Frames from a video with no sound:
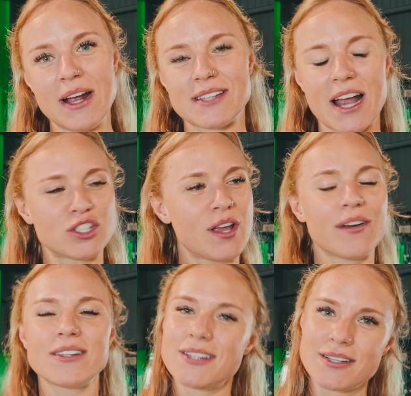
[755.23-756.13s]
So actually, if
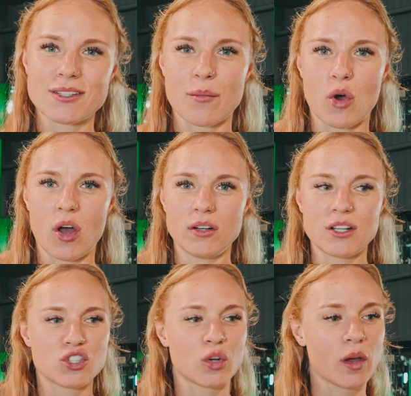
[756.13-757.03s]
I see someone
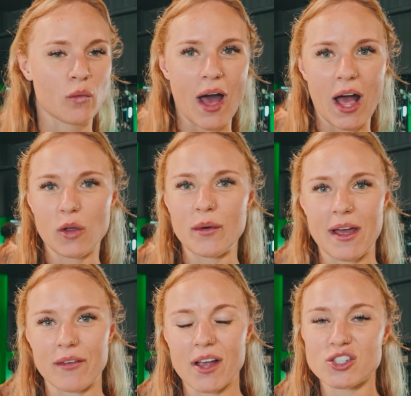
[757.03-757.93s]
that's doing well or whatever,